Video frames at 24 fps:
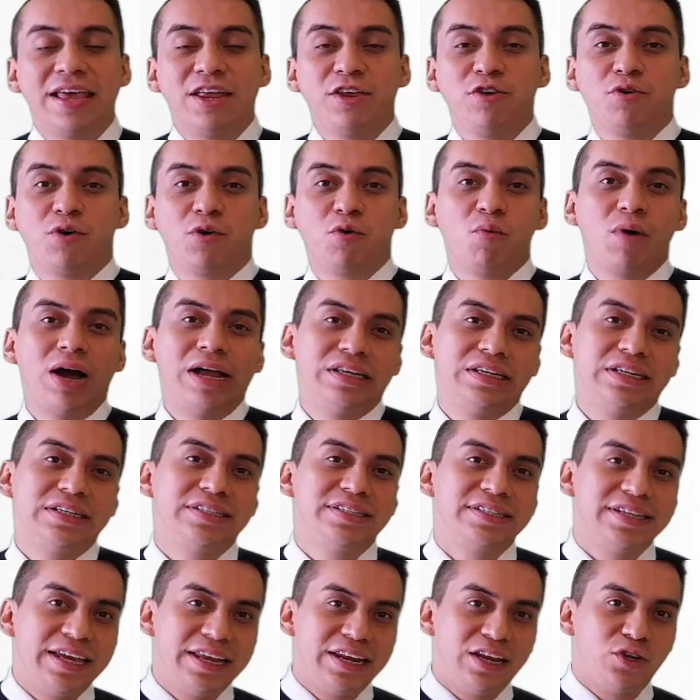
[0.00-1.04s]
You're watching
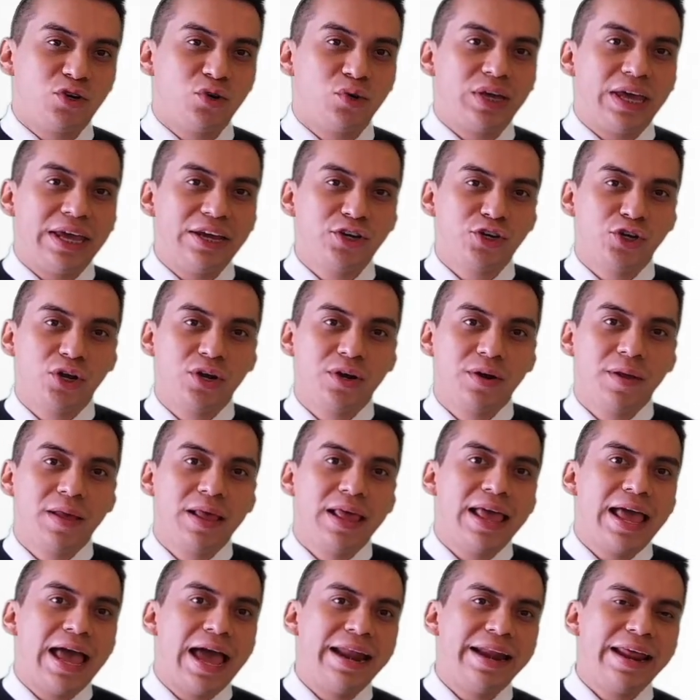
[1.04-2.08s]
State Education
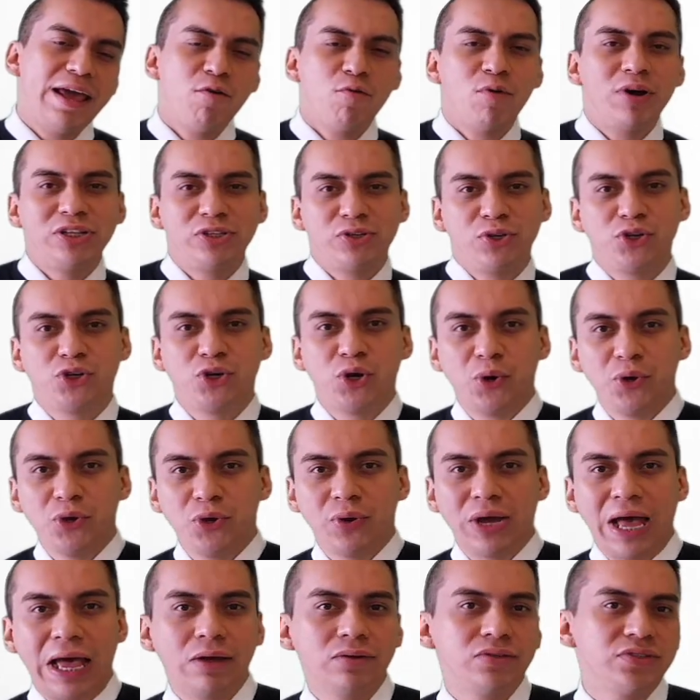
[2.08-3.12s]
and I want to show
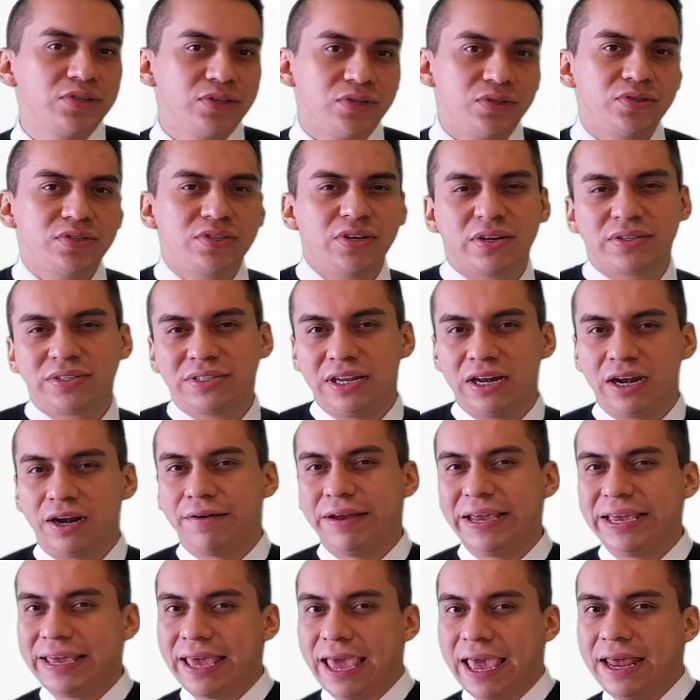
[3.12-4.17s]
you how to use the
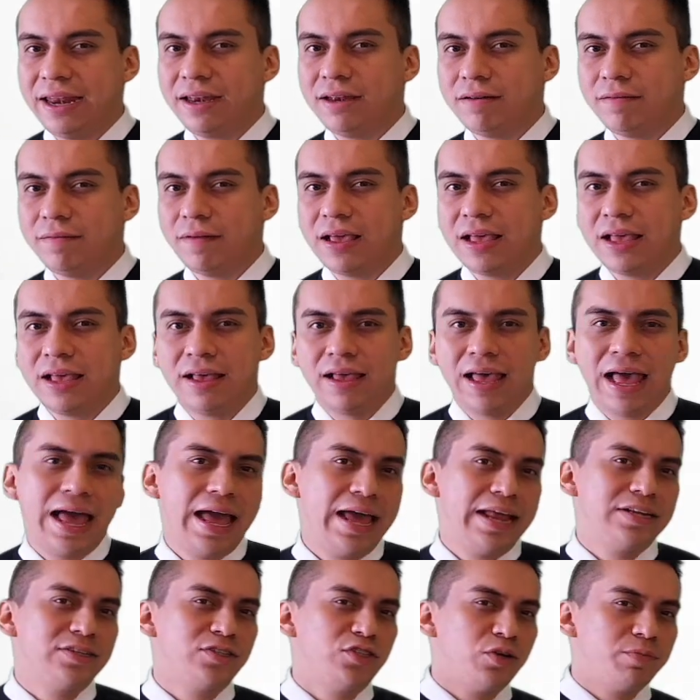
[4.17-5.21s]
auxiliary can
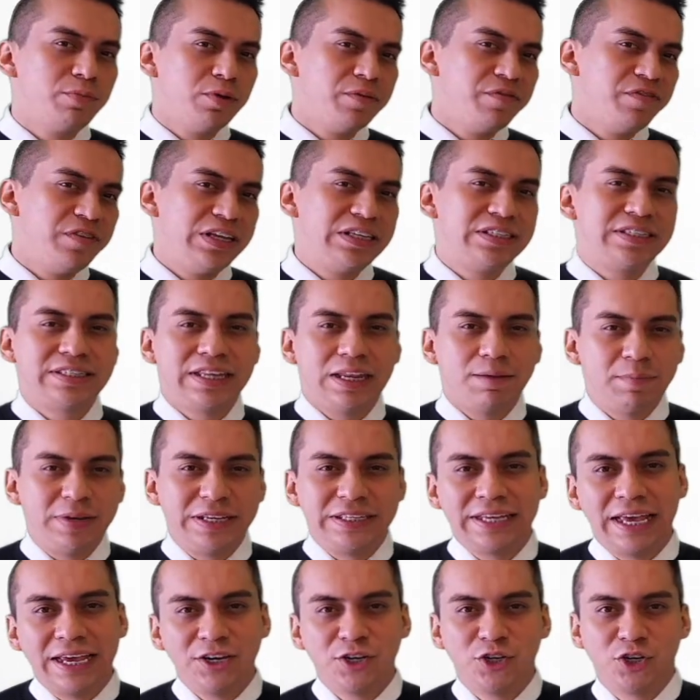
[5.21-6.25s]
and some of its
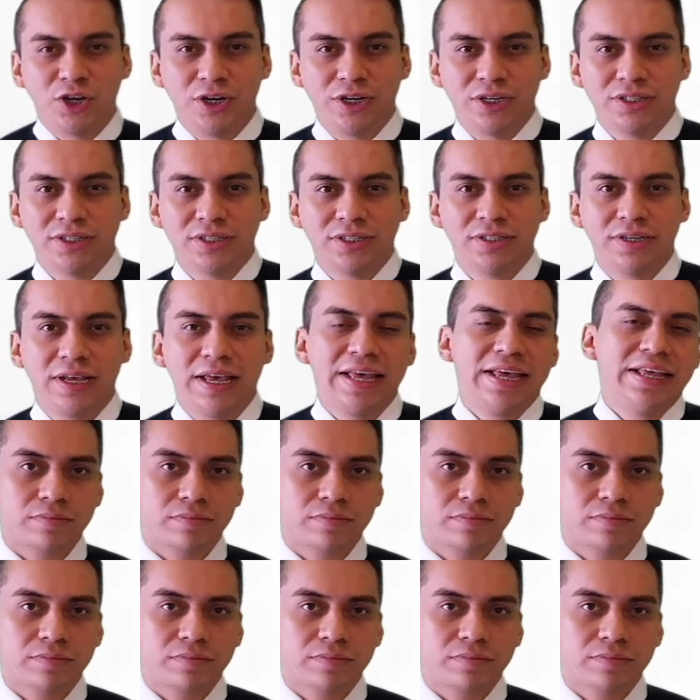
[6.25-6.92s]
limitations.